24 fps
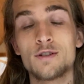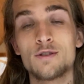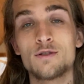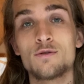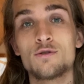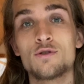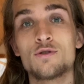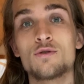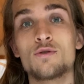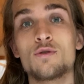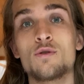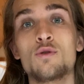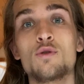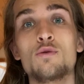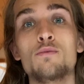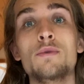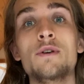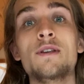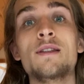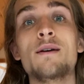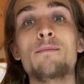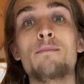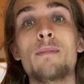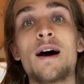so to
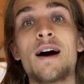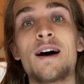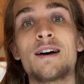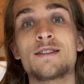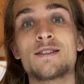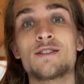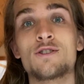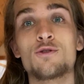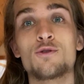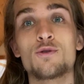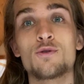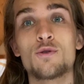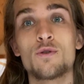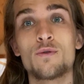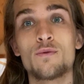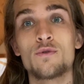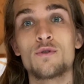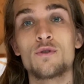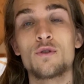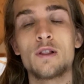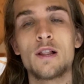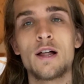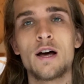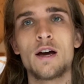be the master of
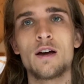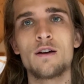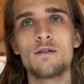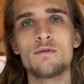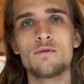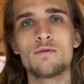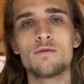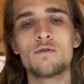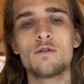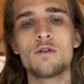your life.